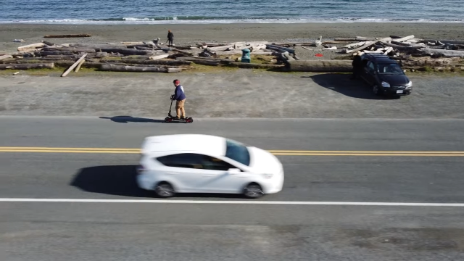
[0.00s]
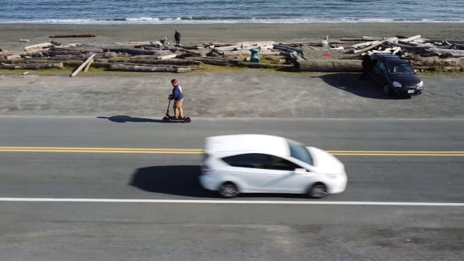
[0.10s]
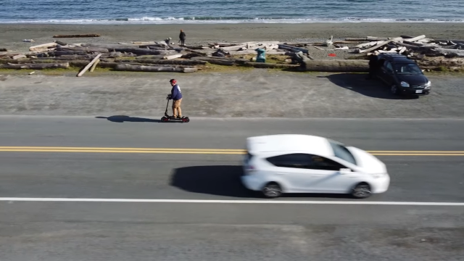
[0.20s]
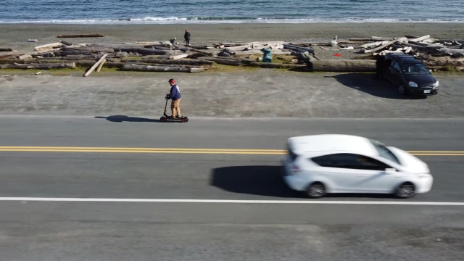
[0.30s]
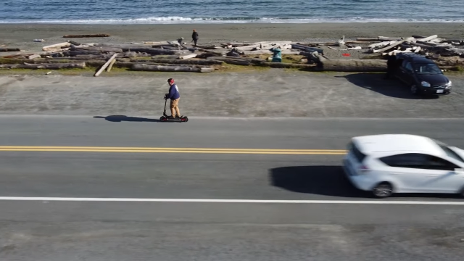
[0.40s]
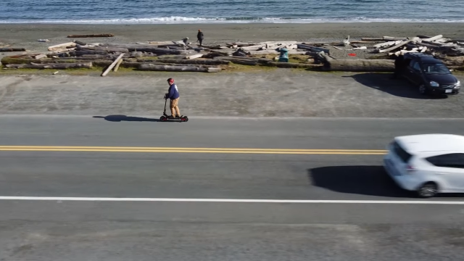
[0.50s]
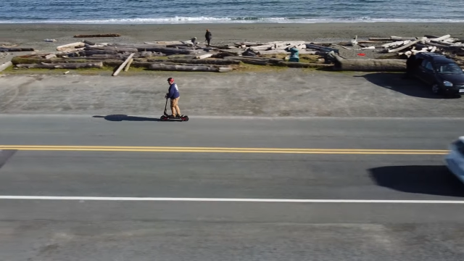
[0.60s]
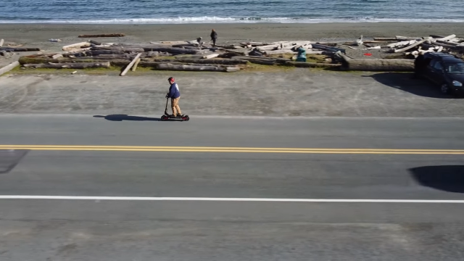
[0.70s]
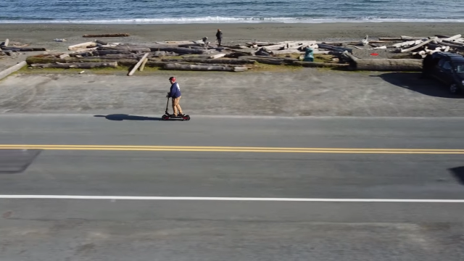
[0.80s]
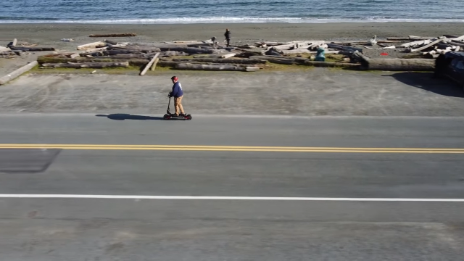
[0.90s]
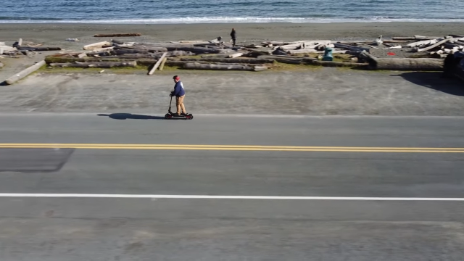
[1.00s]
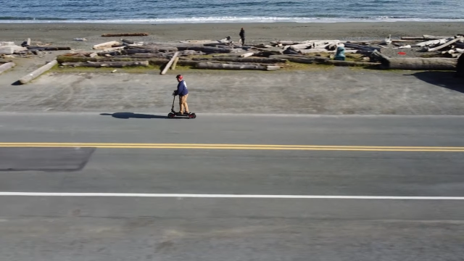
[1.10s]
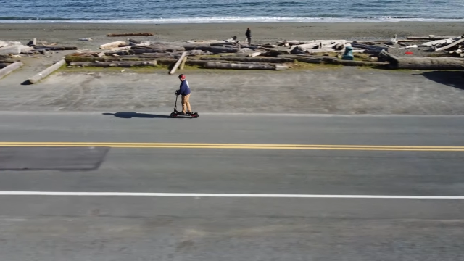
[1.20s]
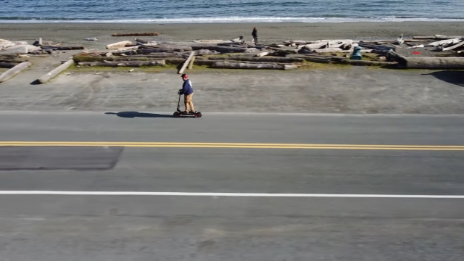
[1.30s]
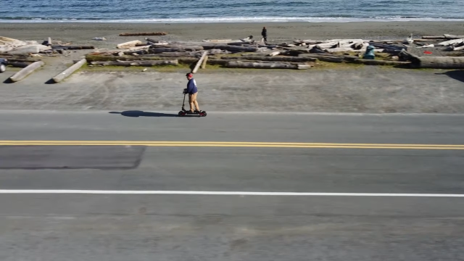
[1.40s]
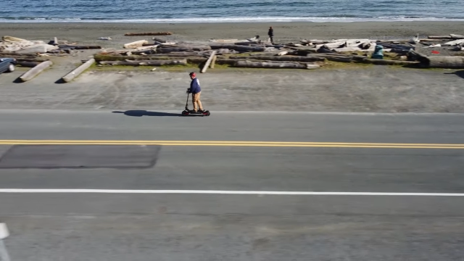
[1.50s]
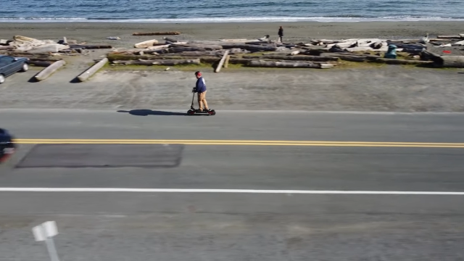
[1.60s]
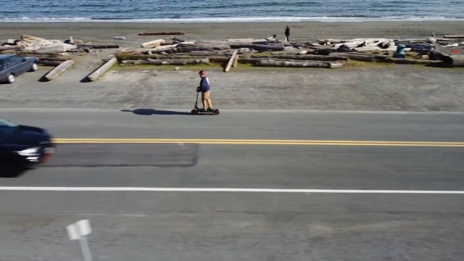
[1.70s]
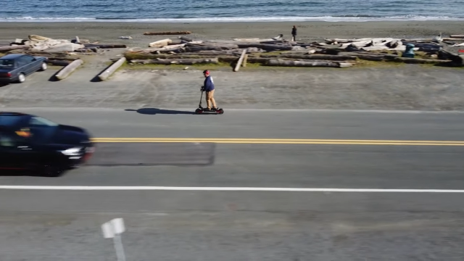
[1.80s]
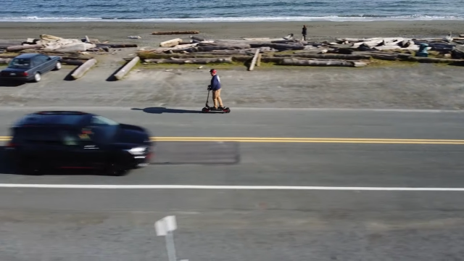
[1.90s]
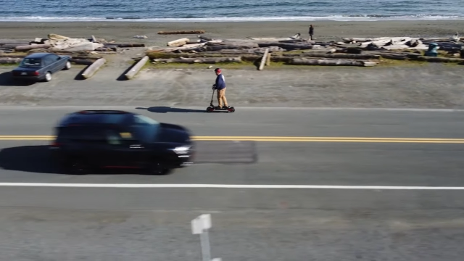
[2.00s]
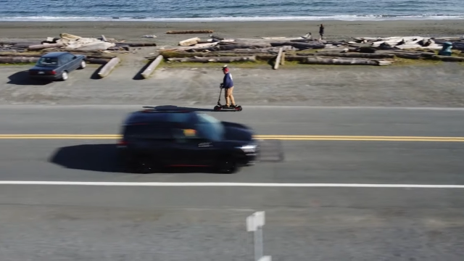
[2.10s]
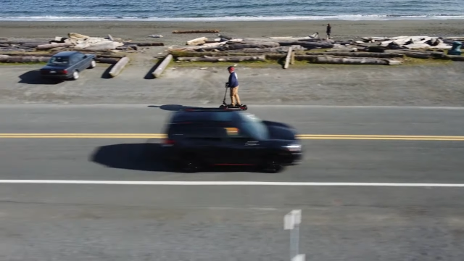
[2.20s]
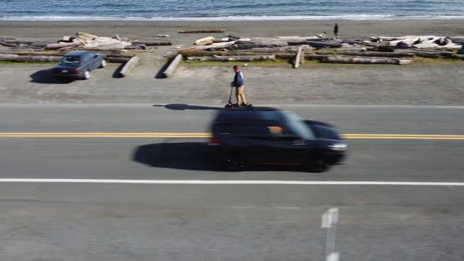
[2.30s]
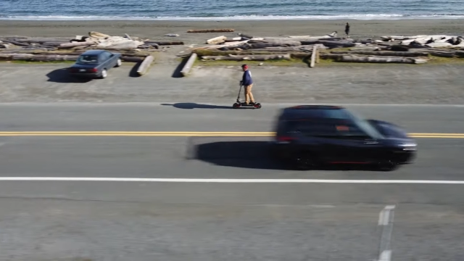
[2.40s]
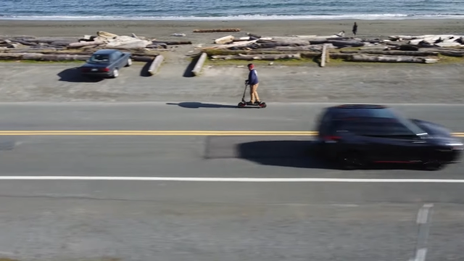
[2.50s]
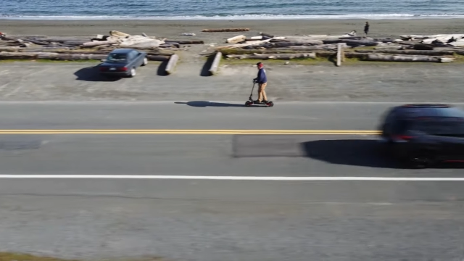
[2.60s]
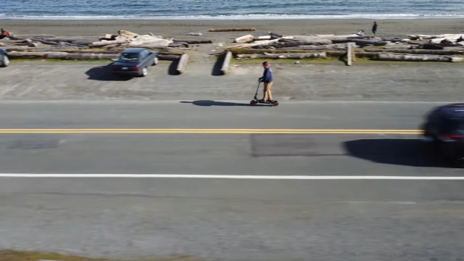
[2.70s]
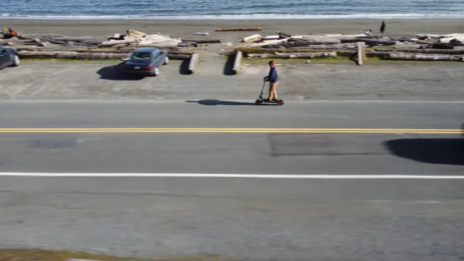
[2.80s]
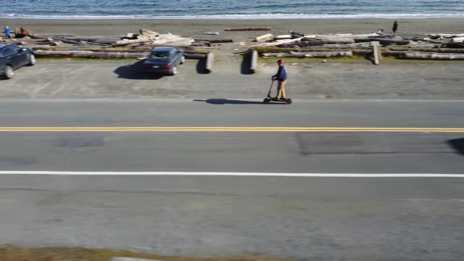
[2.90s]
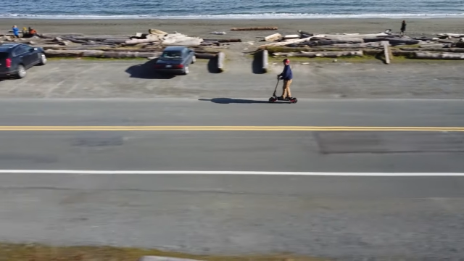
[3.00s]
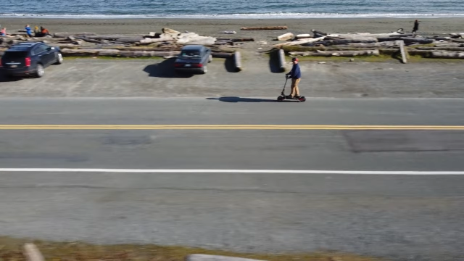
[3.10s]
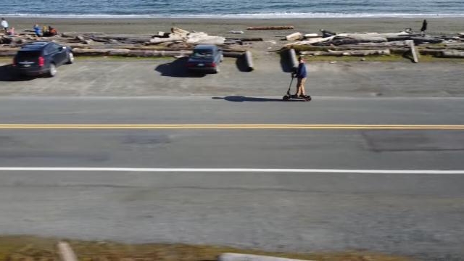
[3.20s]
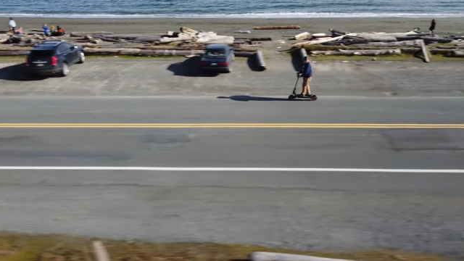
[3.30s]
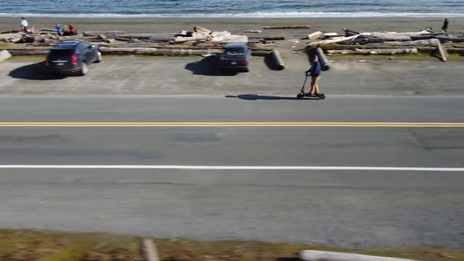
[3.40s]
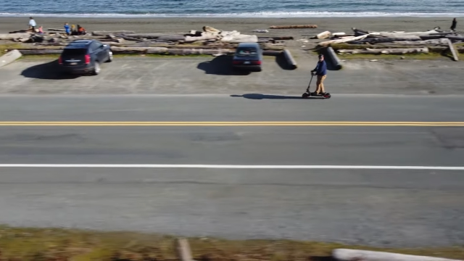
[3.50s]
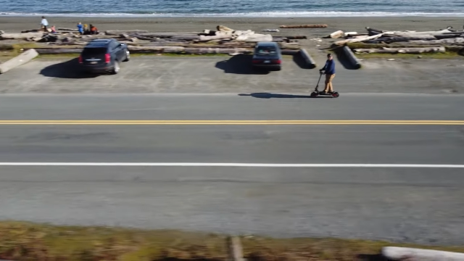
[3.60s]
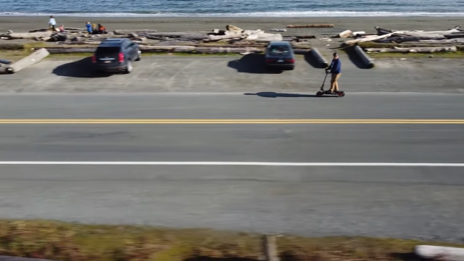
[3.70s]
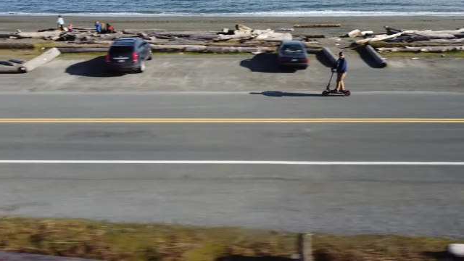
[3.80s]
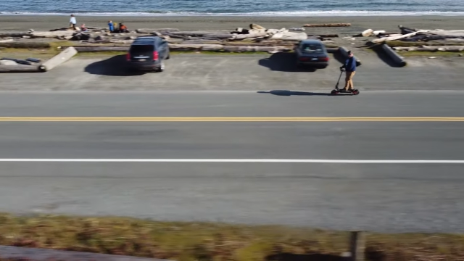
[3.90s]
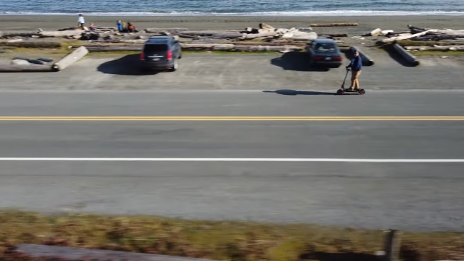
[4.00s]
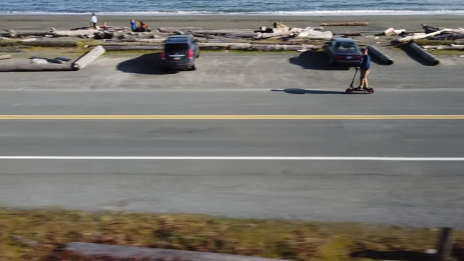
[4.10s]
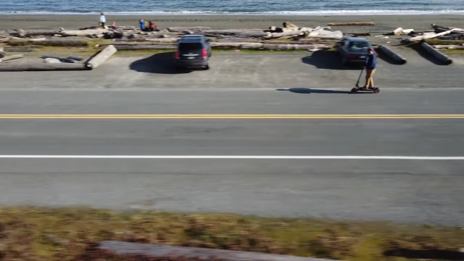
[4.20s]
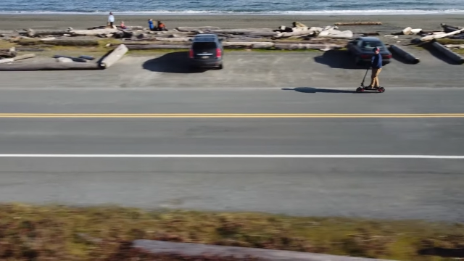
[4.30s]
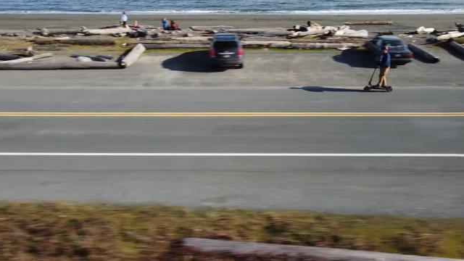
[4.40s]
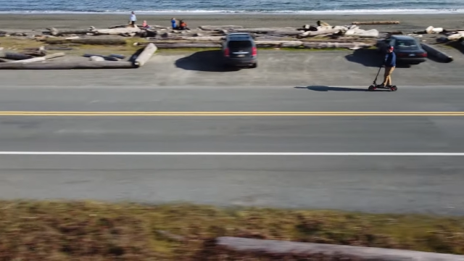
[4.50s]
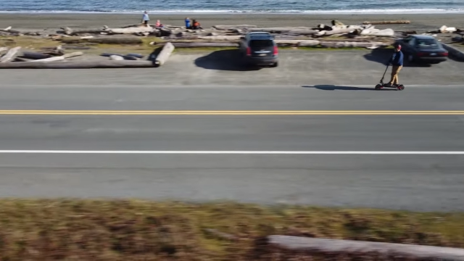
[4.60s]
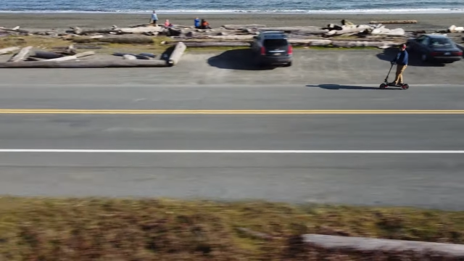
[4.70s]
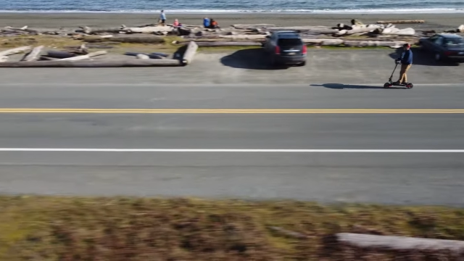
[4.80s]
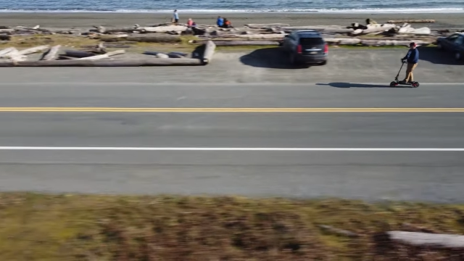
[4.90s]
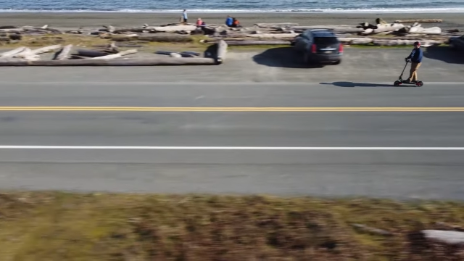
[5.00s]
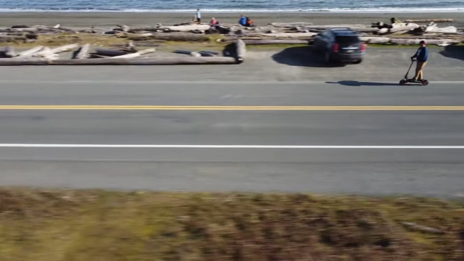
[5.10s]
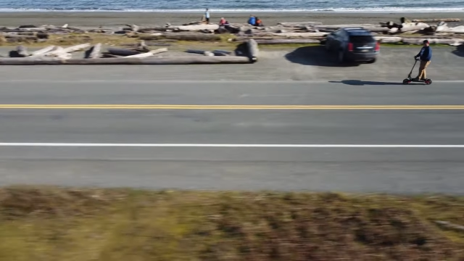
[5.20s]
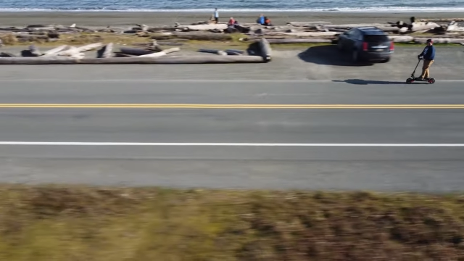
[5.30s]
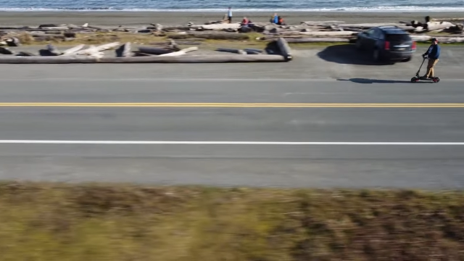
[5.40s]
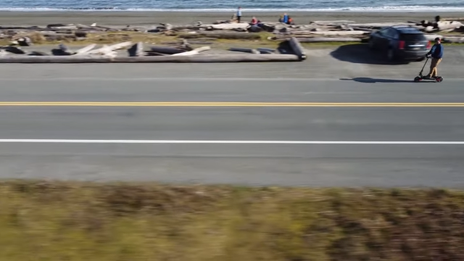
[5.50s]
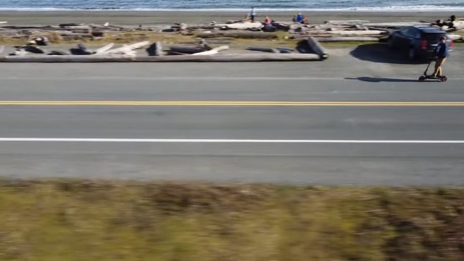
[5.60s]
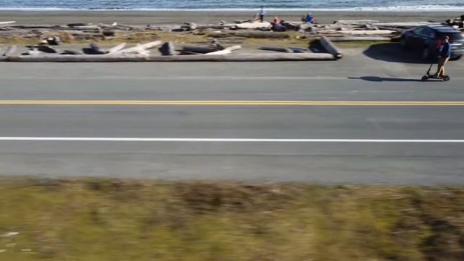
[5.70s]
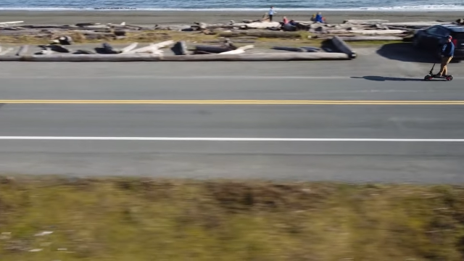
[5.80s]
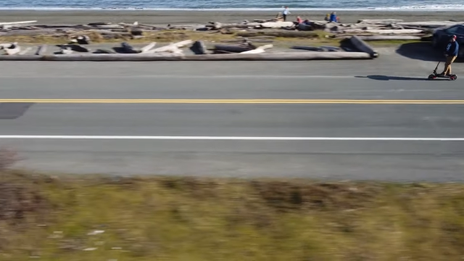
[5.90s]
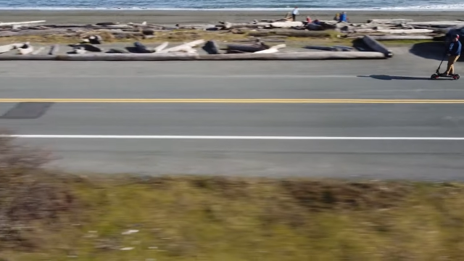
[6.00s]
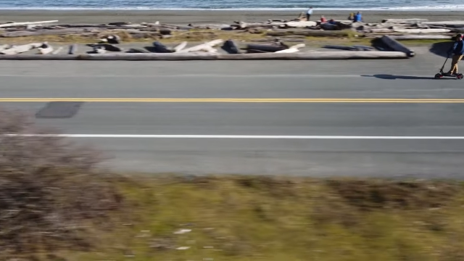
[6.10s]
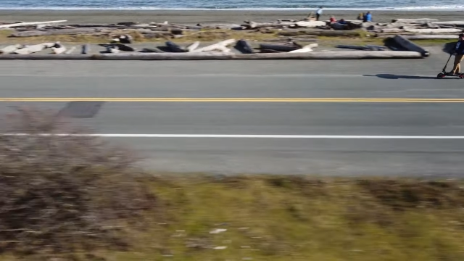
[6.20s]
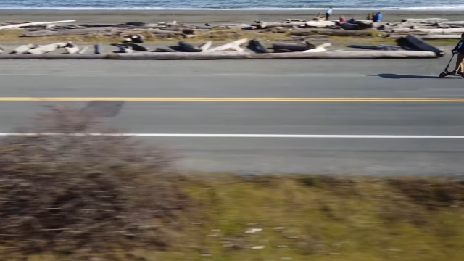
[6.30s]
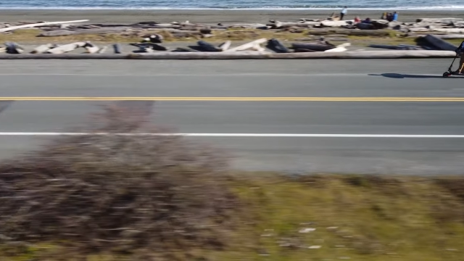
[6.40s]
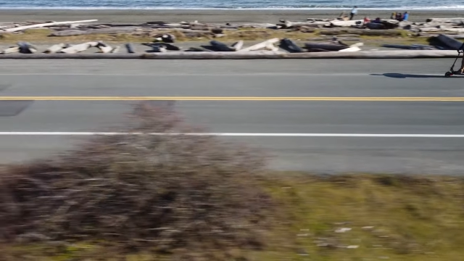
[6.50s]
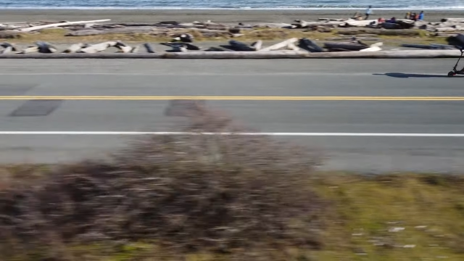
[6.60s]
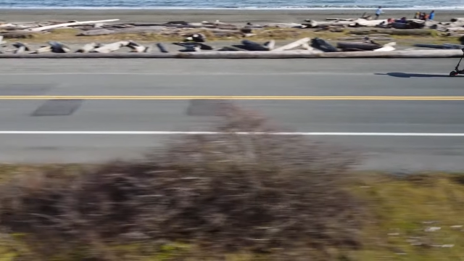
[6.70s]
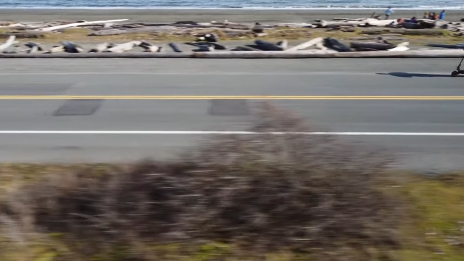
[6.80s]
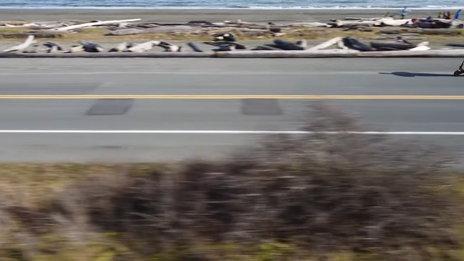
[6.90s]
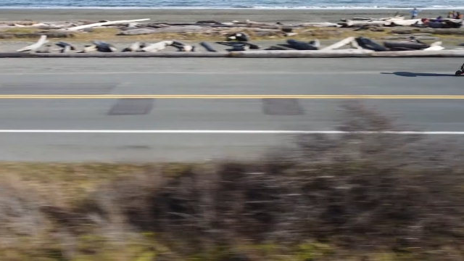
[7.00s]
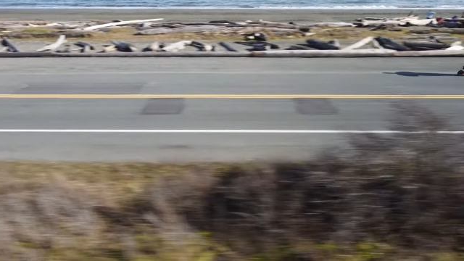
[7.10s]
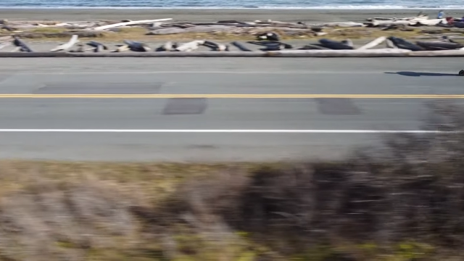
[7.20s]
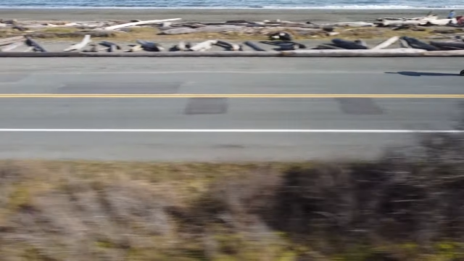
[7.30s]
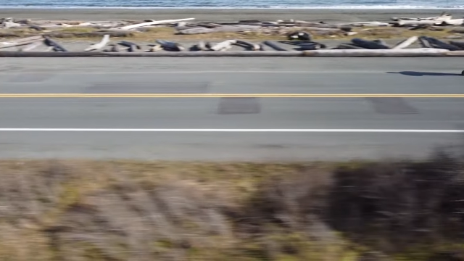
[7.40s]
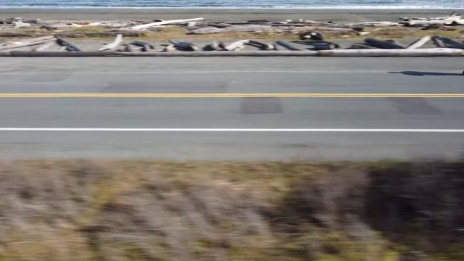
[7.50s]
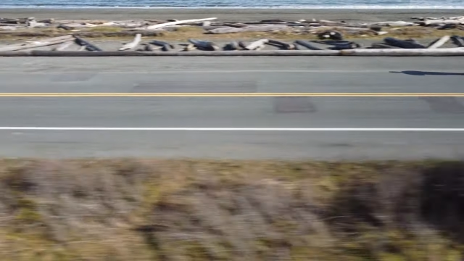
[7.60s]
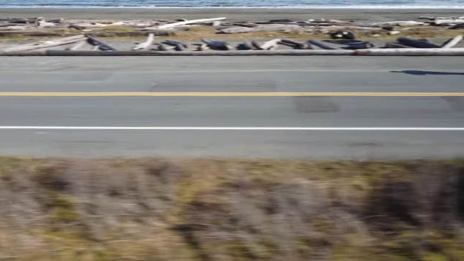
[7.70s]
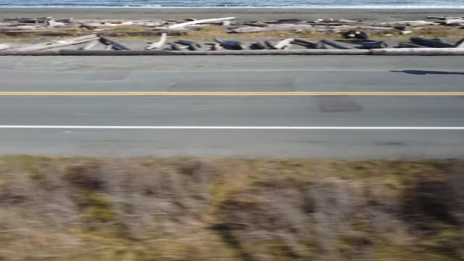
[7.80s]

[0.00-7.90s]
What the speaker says: [unreadable: no face in view]